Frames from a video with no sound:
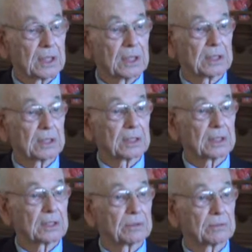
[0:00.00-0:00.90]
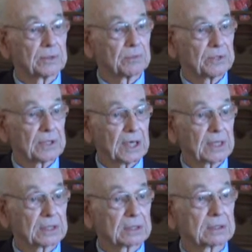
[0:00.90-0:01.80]
And when we
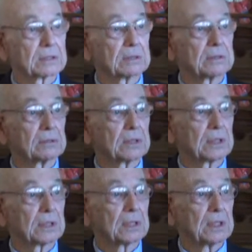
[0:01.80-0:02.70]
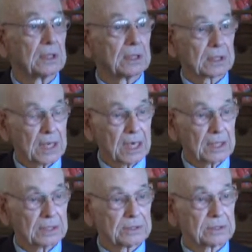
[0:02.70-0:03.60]
got to
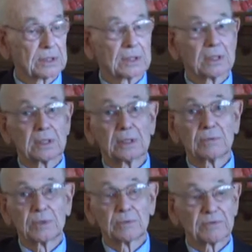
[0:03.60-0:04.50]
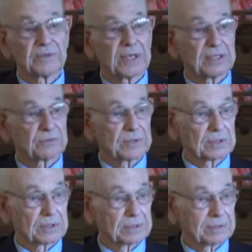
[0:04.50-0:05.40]
college, we were faced
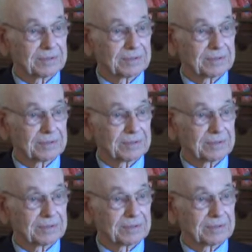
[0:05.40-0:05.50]
with